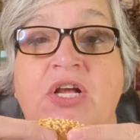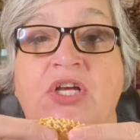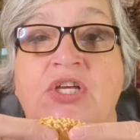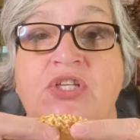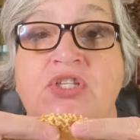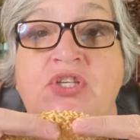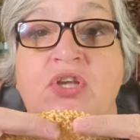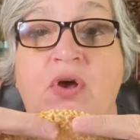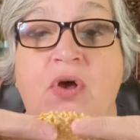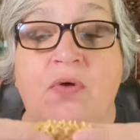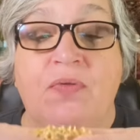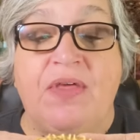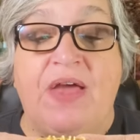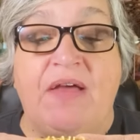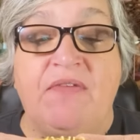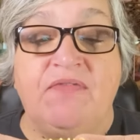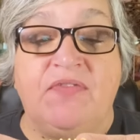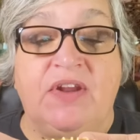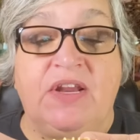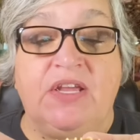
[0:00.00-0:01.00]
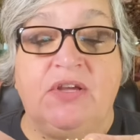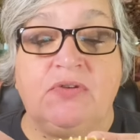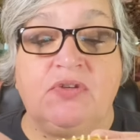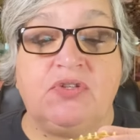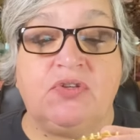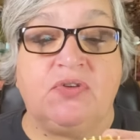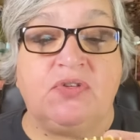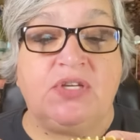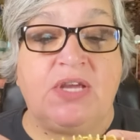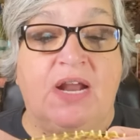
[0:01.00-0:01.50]
So that video
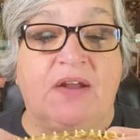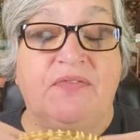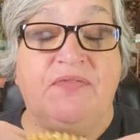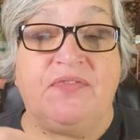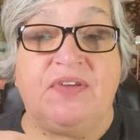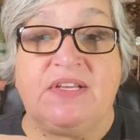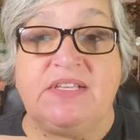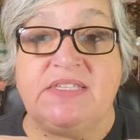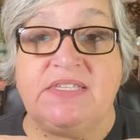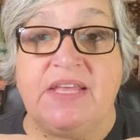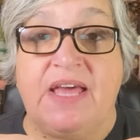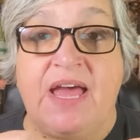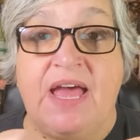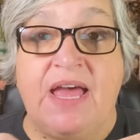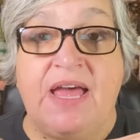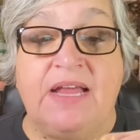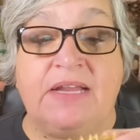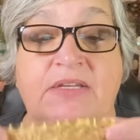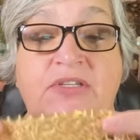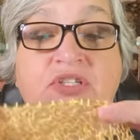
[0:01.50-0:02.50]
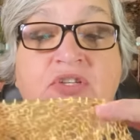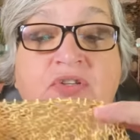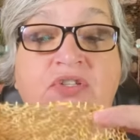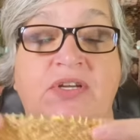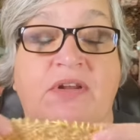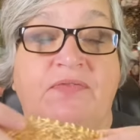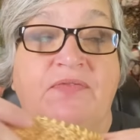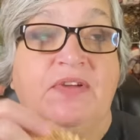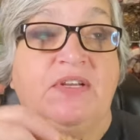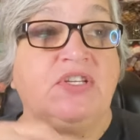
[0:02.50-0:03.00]
shows you how to fix that, shows you
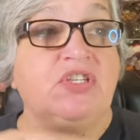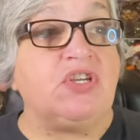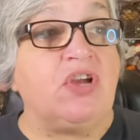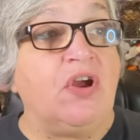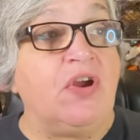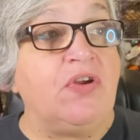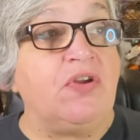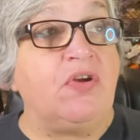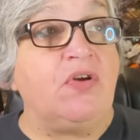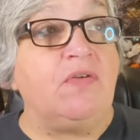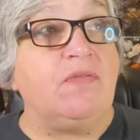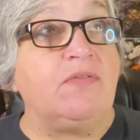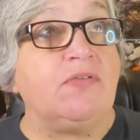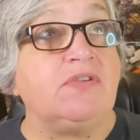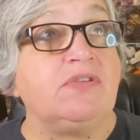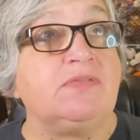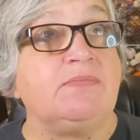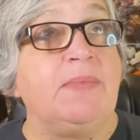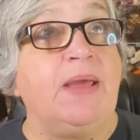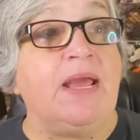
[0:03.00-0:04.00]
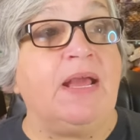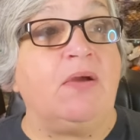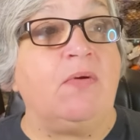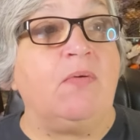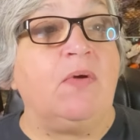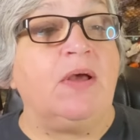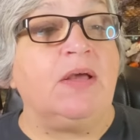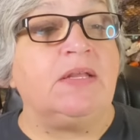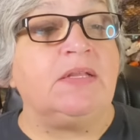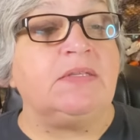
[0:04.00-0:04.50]
how to fix yarn overs, make
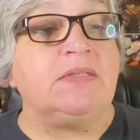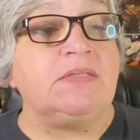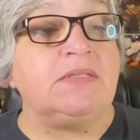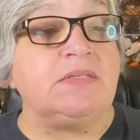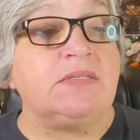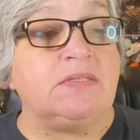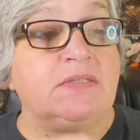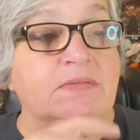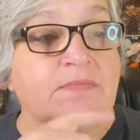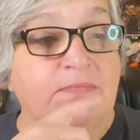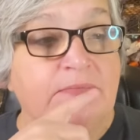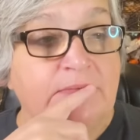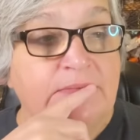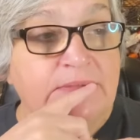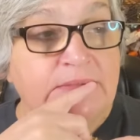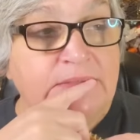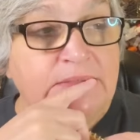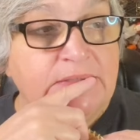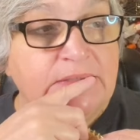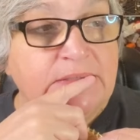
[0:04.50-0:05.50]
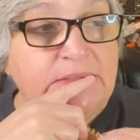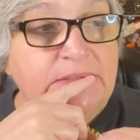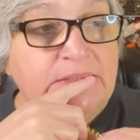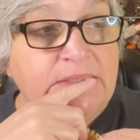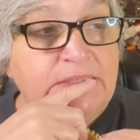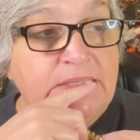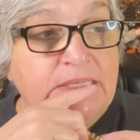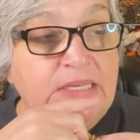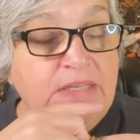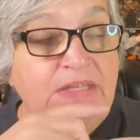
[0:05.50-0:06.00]
ones.
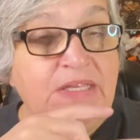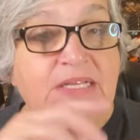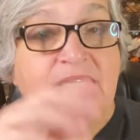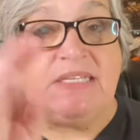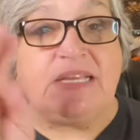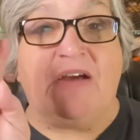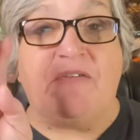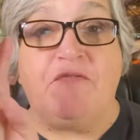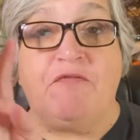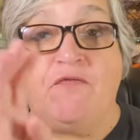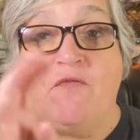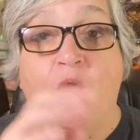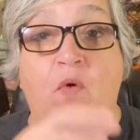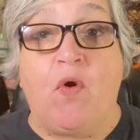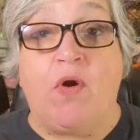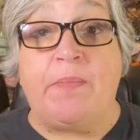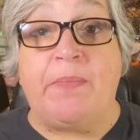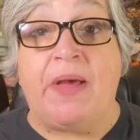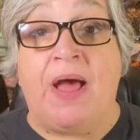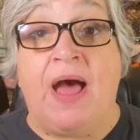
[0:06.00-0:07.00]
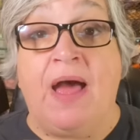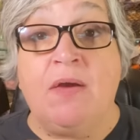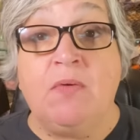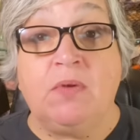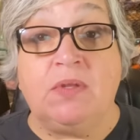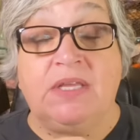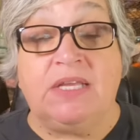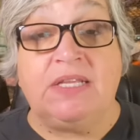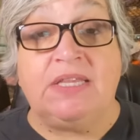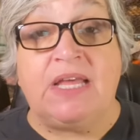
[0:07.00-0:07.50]
I think it's got 4, but I
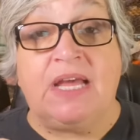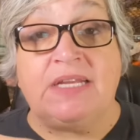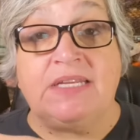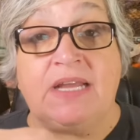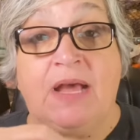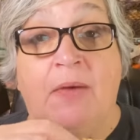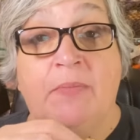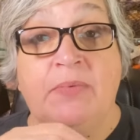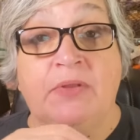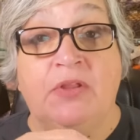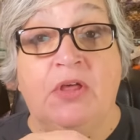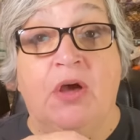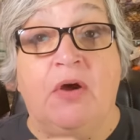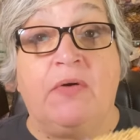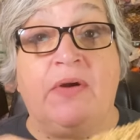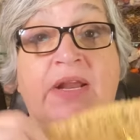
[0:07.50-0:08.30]
will link that down below.